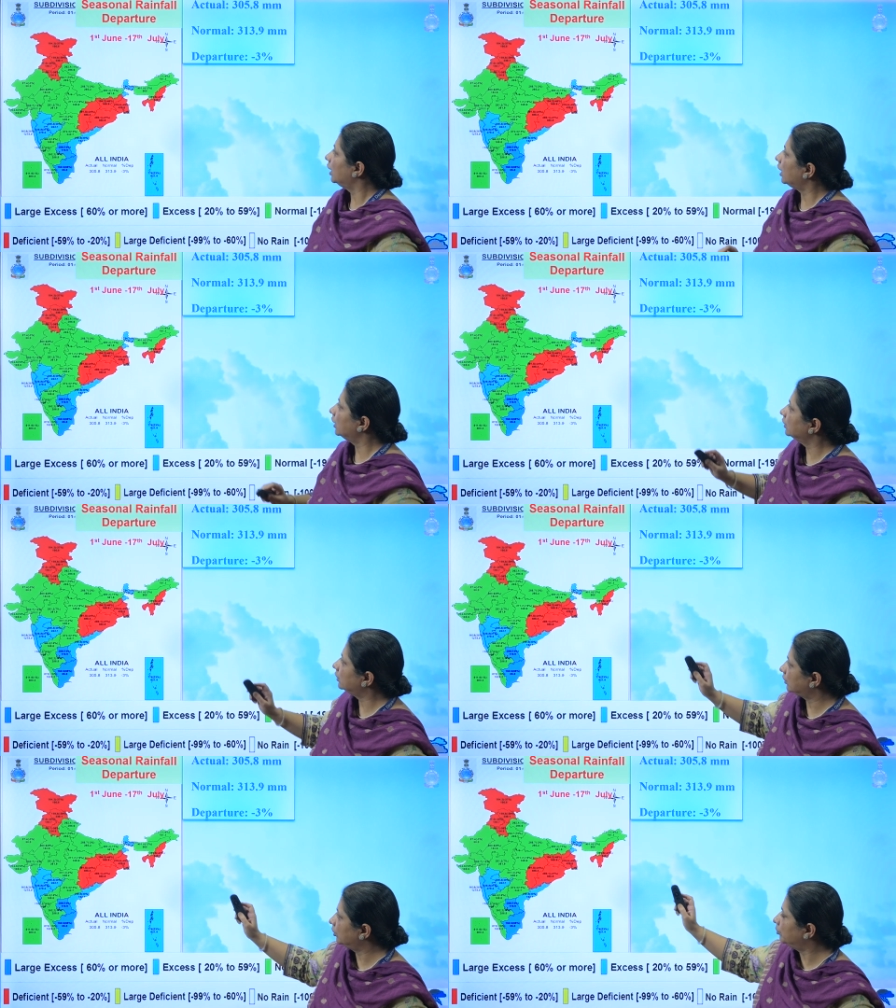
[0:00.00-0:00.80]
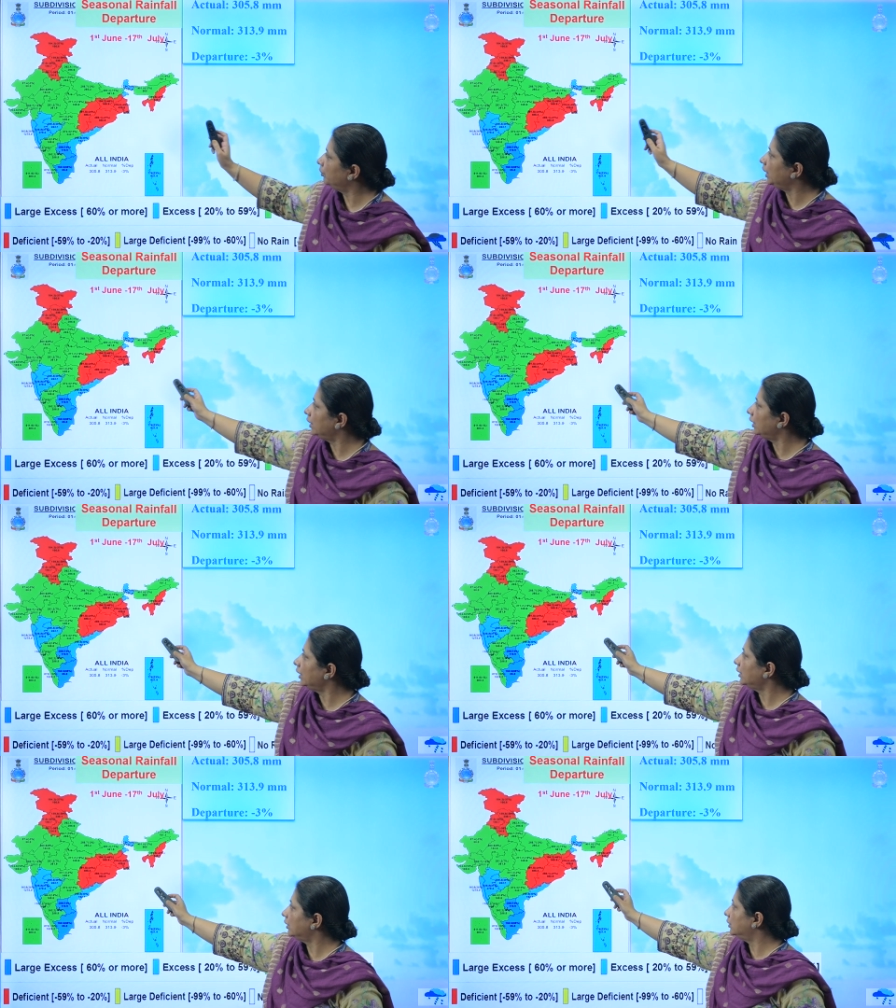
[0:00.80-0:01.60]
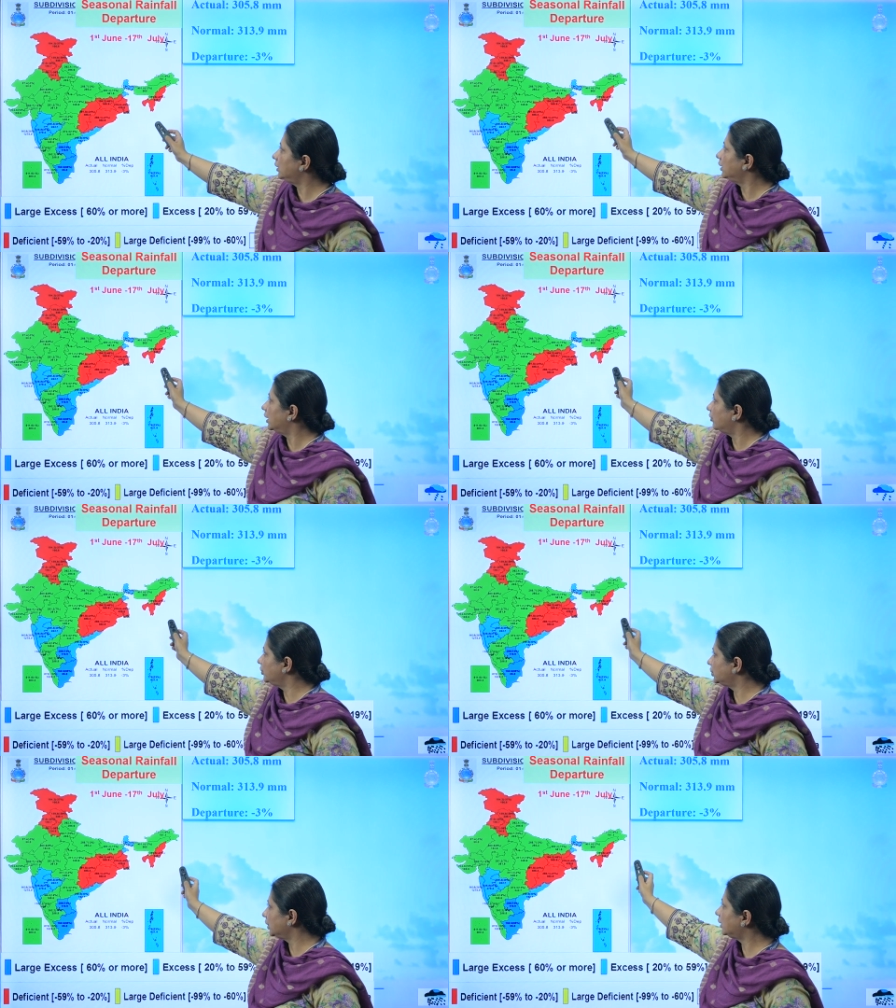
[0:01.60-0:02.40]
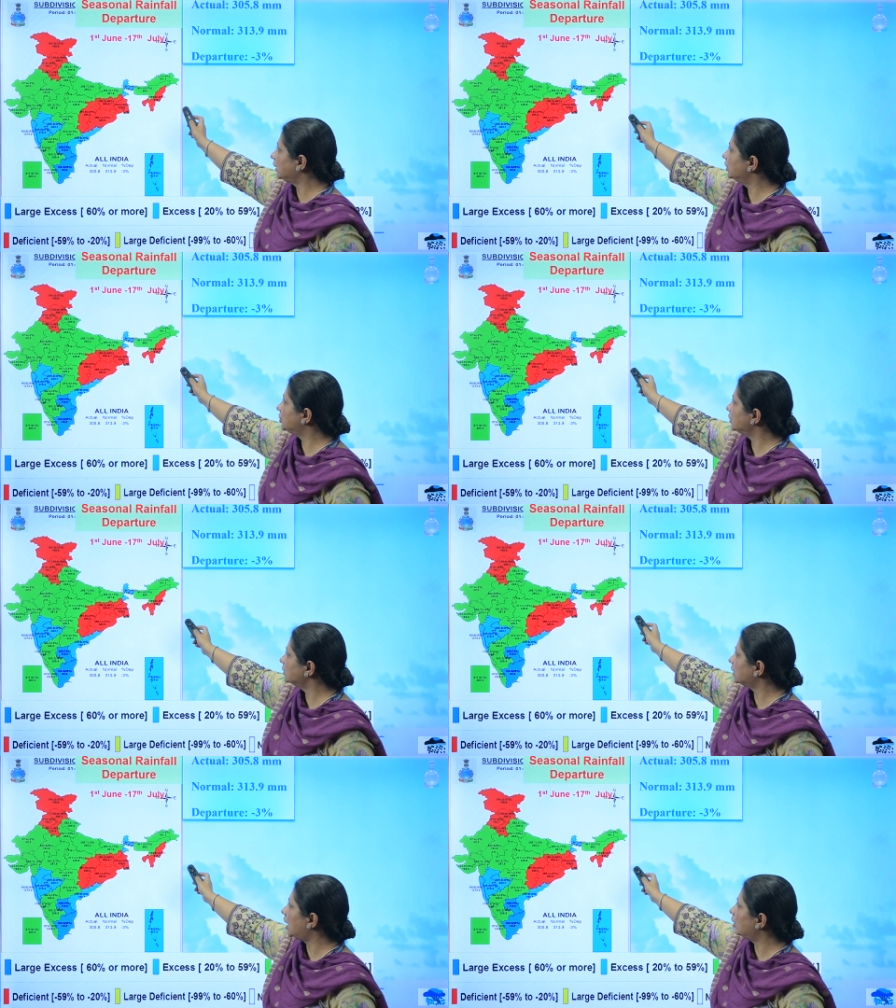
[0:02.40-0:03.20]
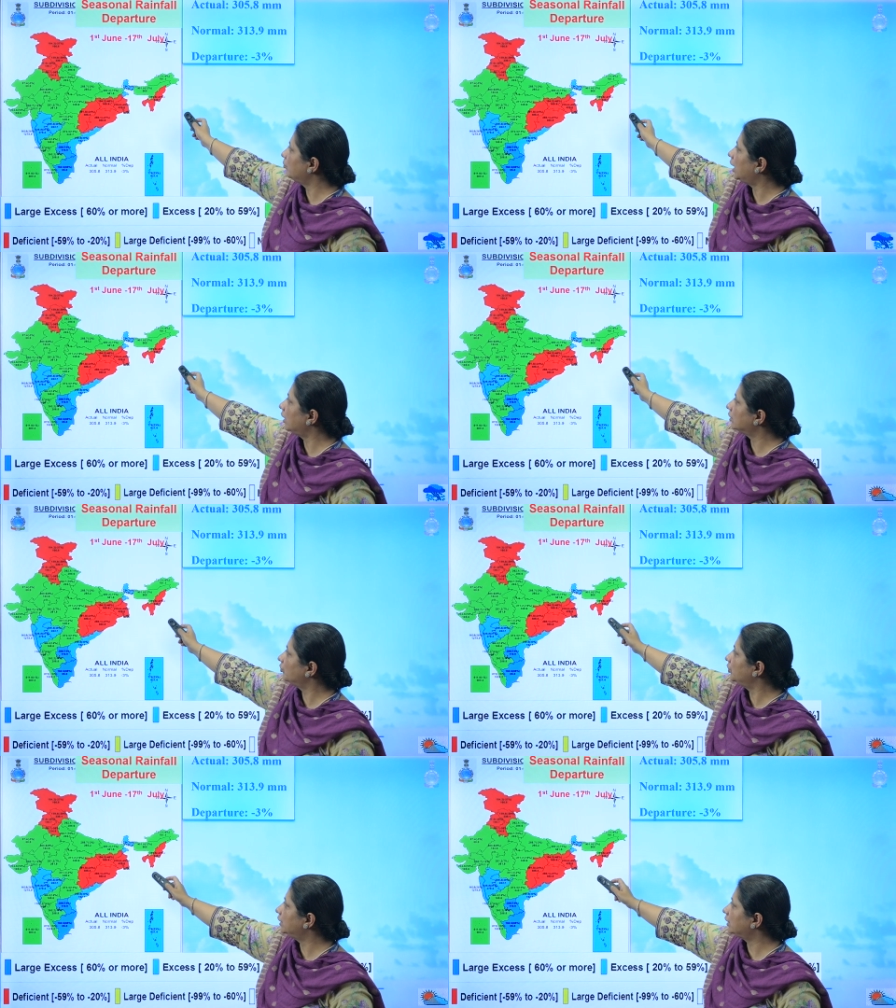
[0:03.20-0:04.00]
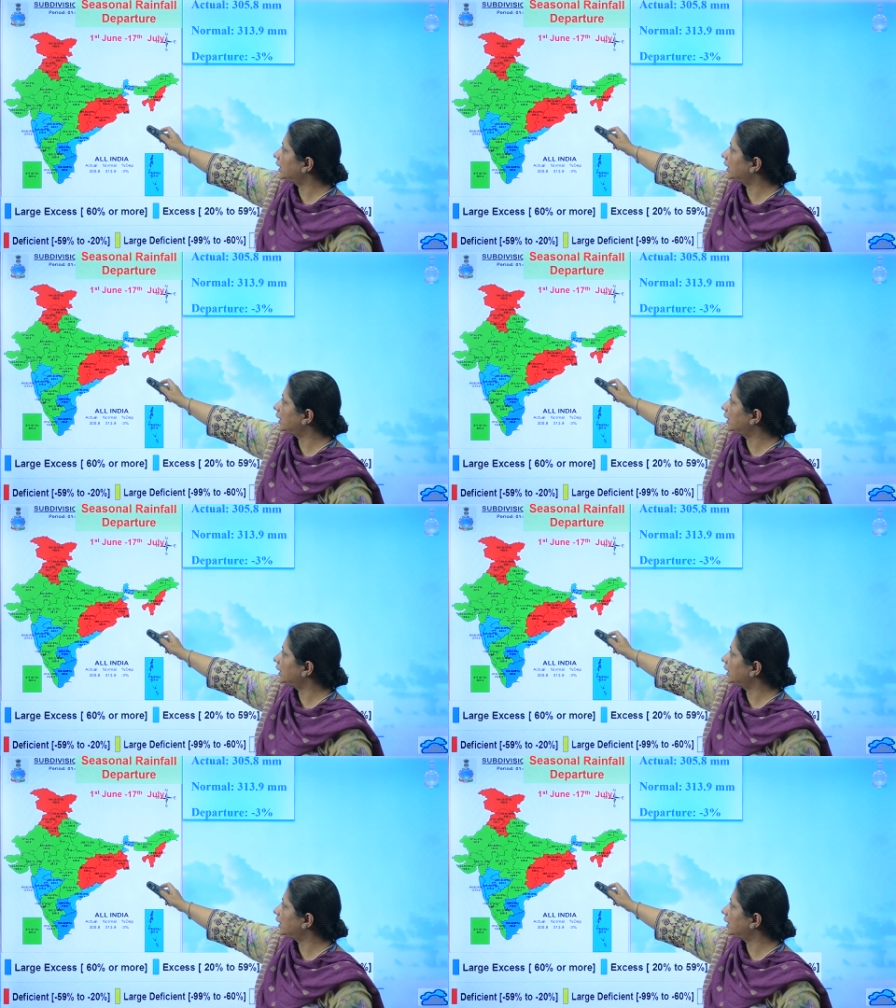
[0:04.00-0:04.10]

And mainly the deficient regions are marked with